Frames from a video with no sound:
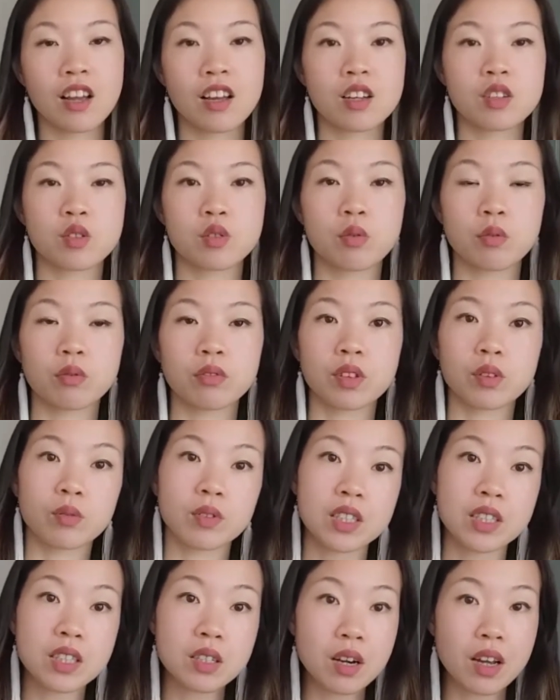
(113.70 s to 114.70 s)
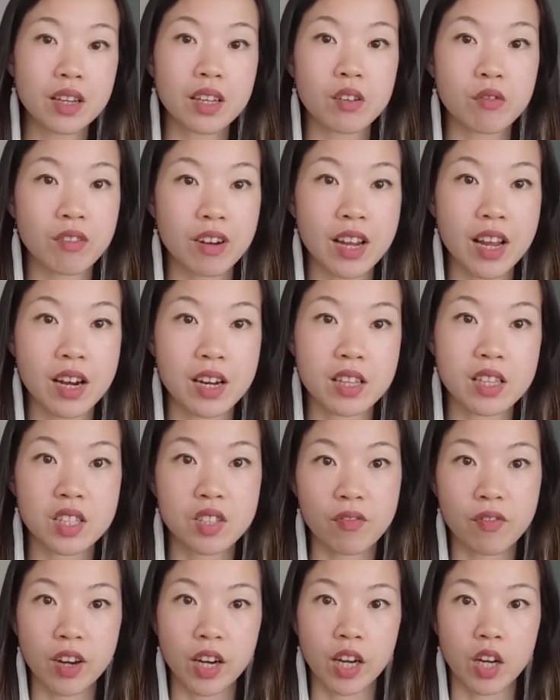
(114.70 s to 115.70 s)
So the reason I created this
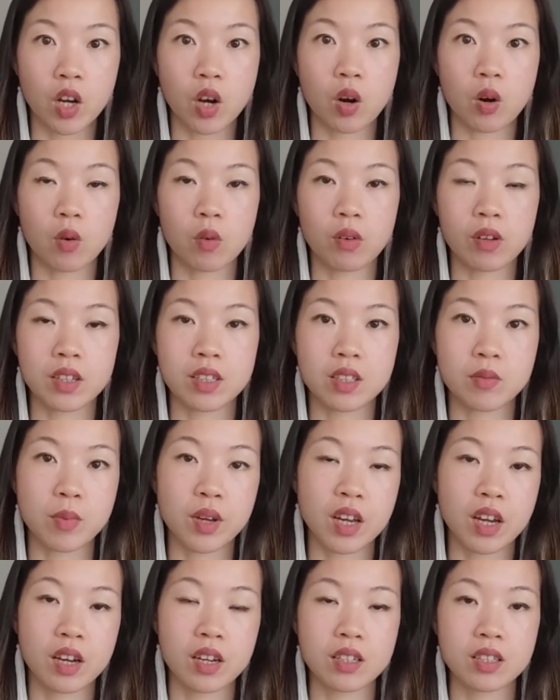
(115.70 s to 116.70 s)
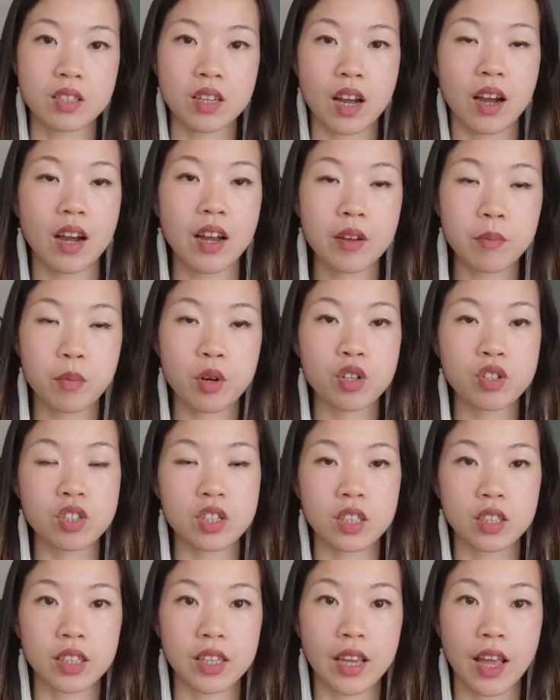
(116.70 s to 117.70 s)
video is because I
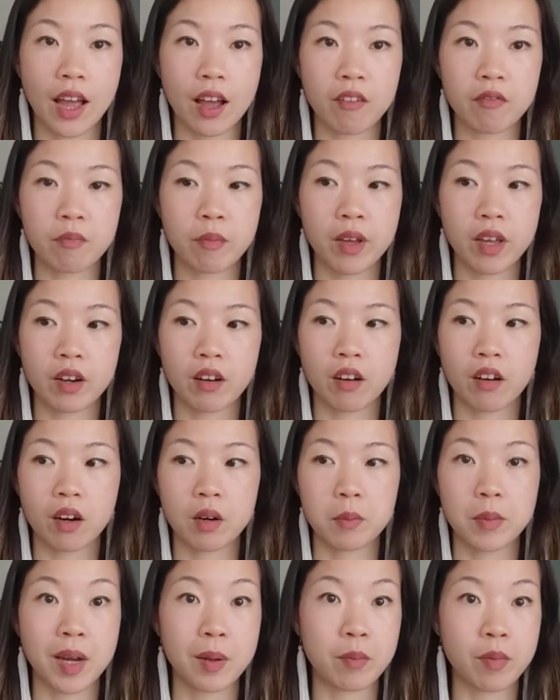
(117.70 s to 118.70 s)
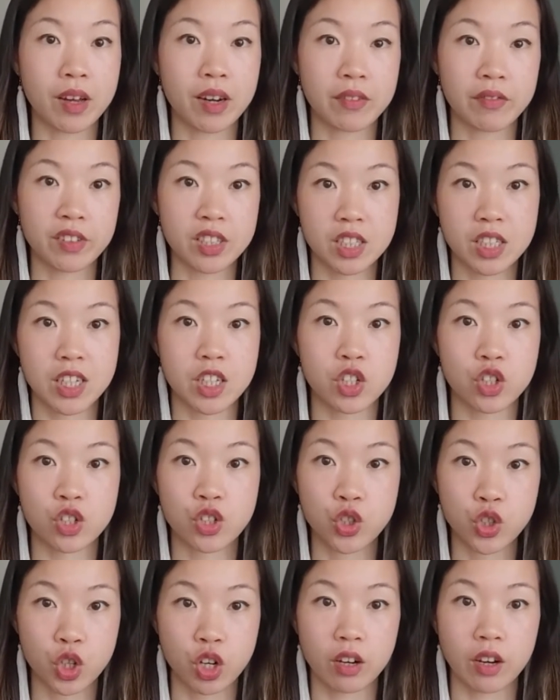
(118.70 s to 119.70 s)
personally have been on my manifestation
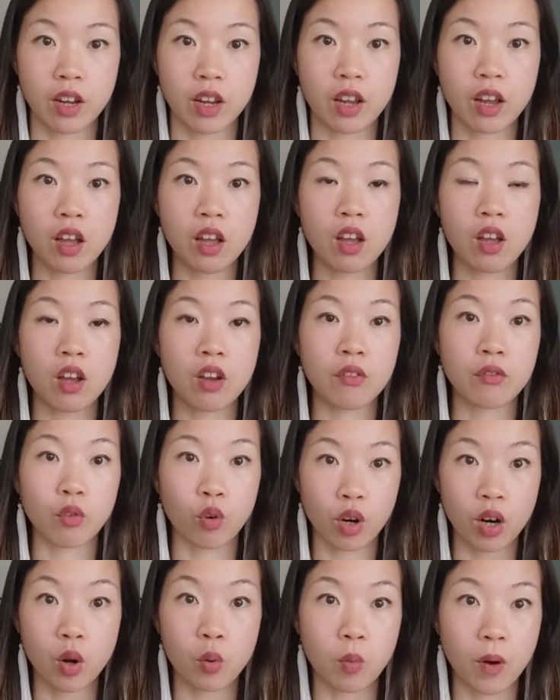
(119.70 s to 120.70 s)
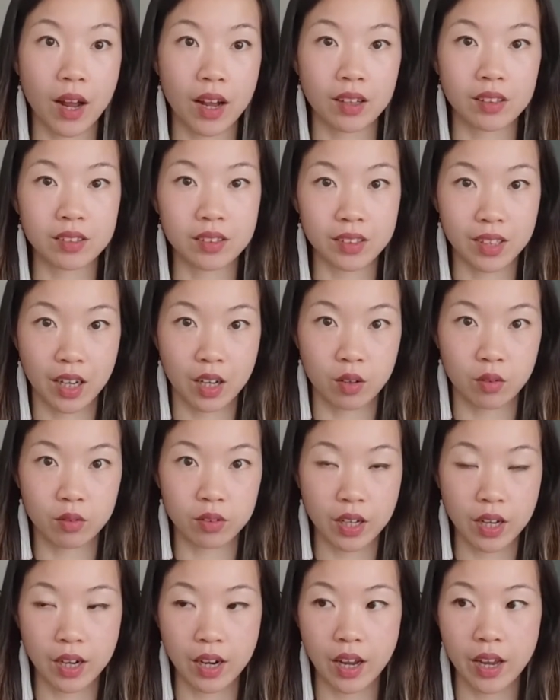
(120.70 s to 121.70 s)
journey for a while now,
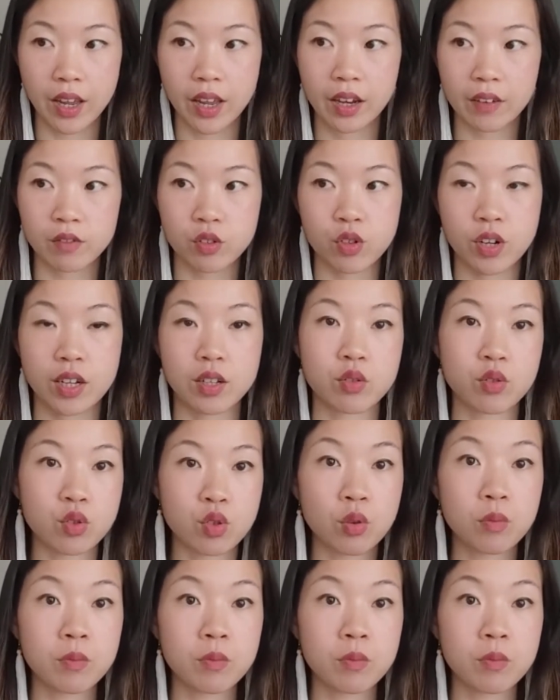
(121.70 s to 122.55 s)
and I have tried so